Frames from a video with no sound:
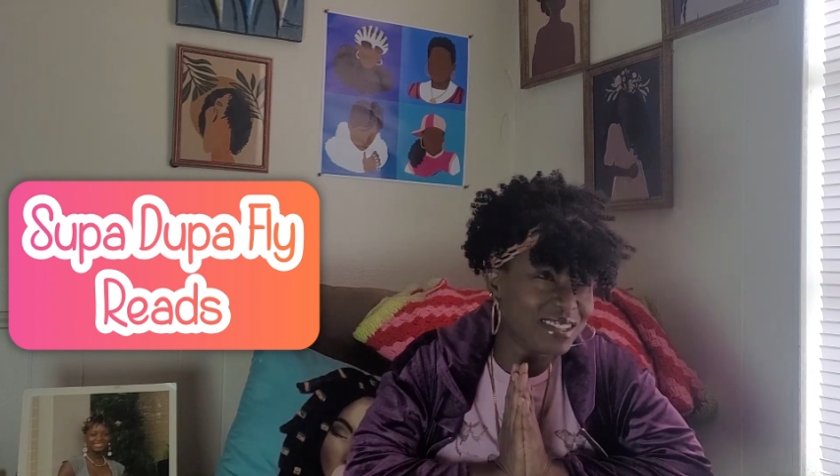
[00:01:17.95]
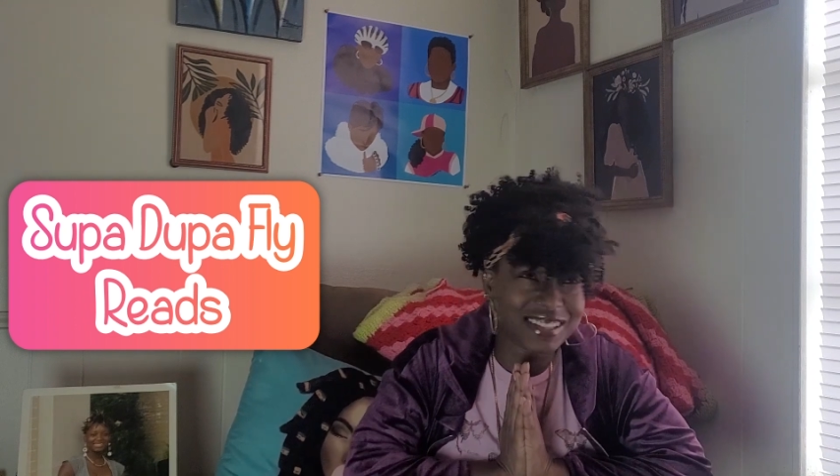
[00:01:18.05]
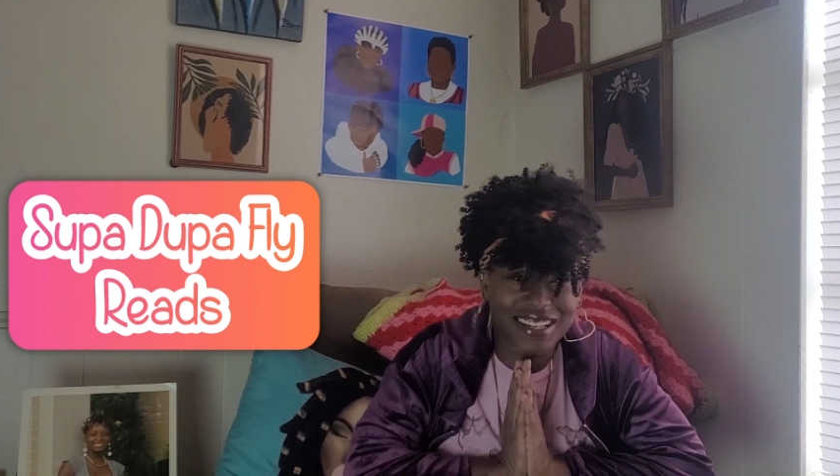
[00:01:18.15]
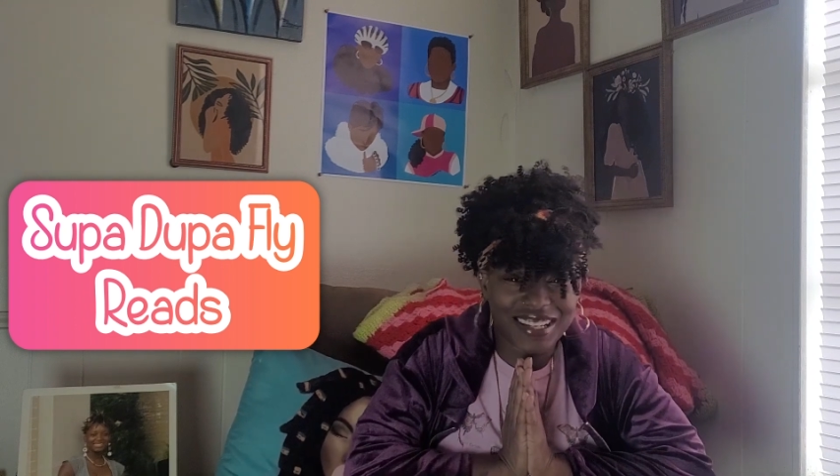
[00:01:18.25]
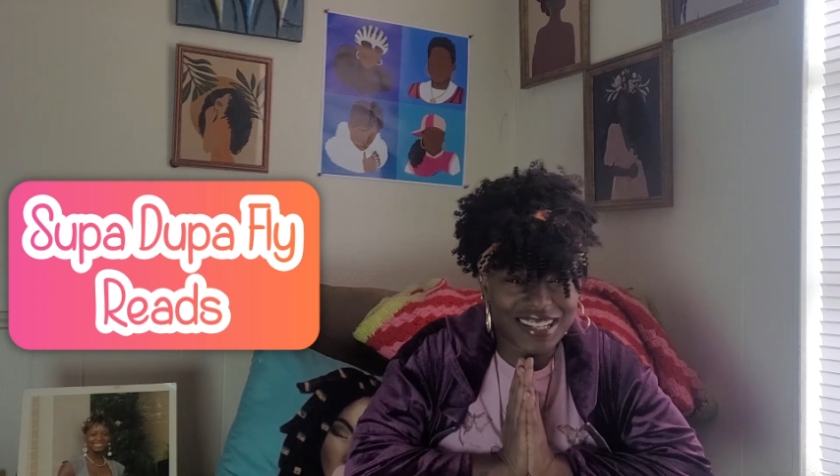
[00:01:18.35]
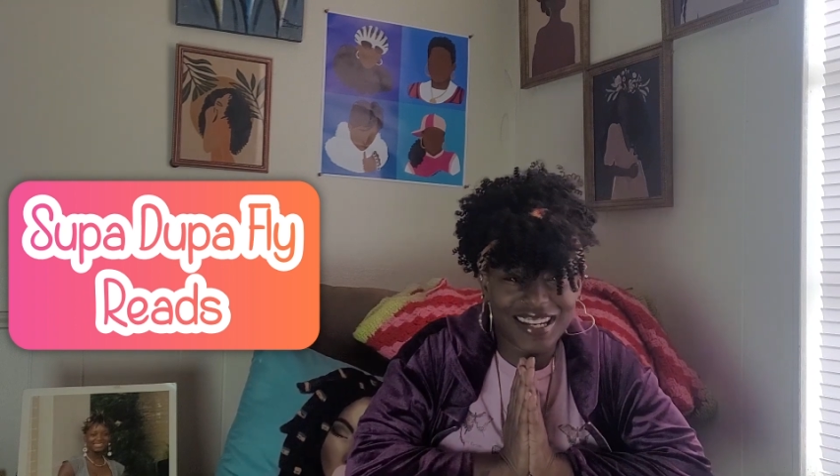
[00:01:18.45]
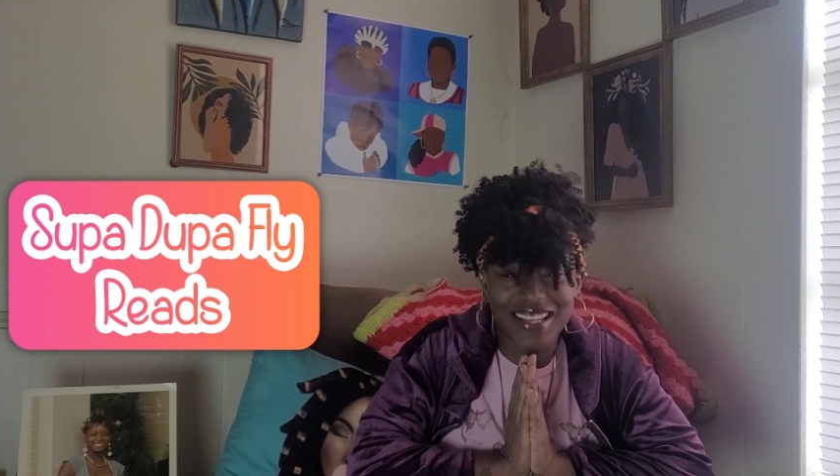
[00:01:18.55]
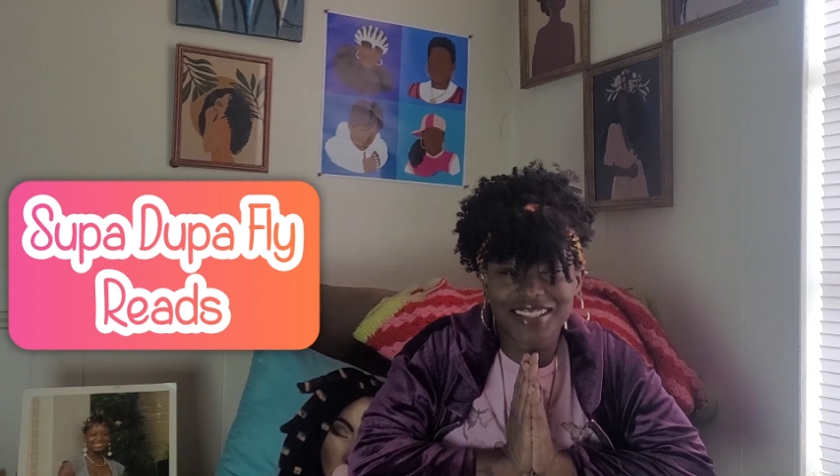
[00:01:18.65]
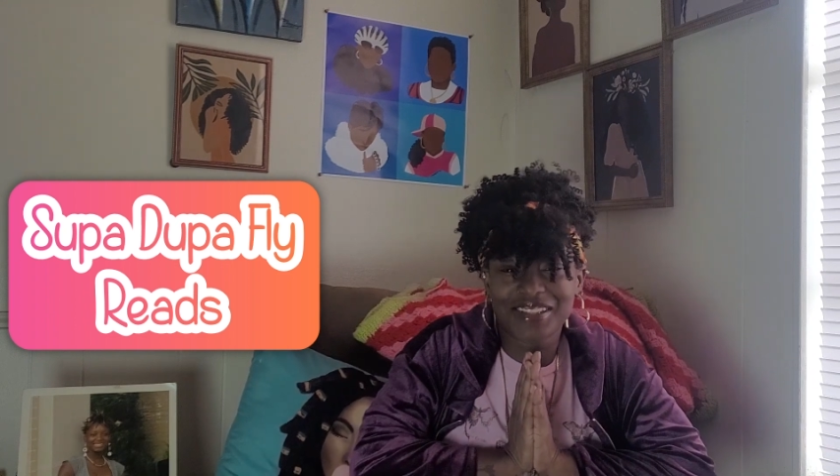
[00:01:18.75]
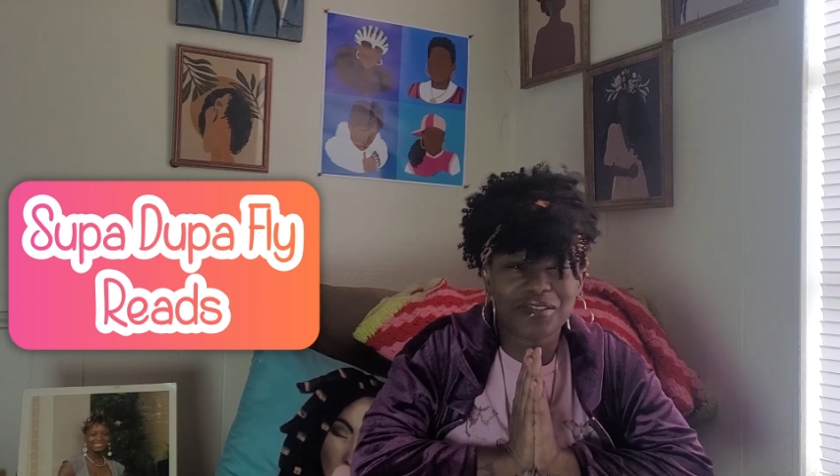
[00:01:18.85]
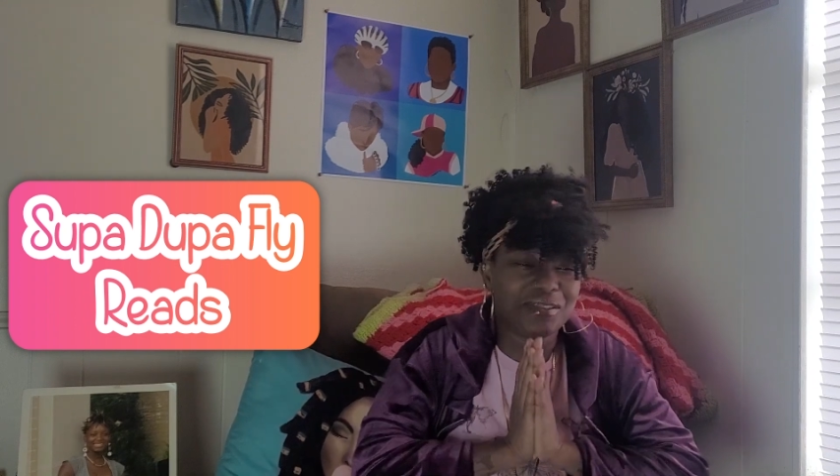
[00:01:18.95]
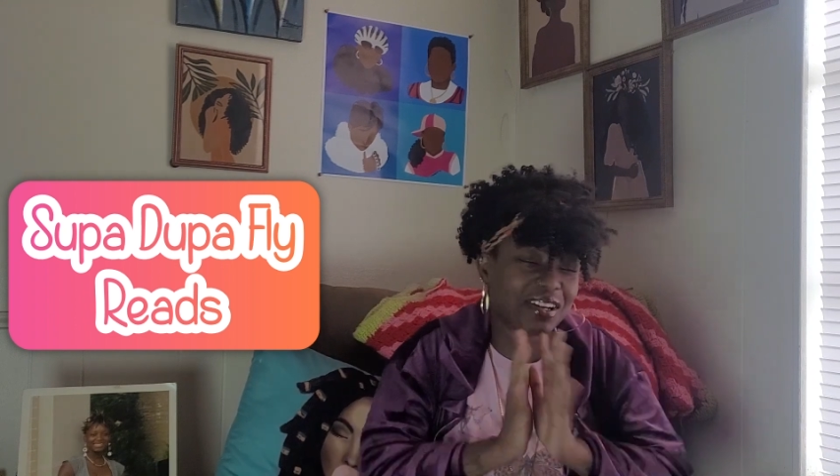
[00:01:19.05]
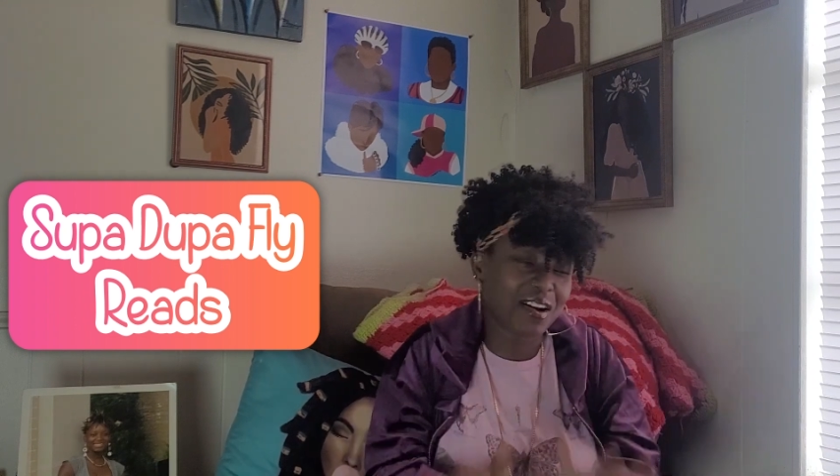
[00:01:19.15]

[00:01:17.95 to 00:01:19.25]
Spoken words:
just going to get into the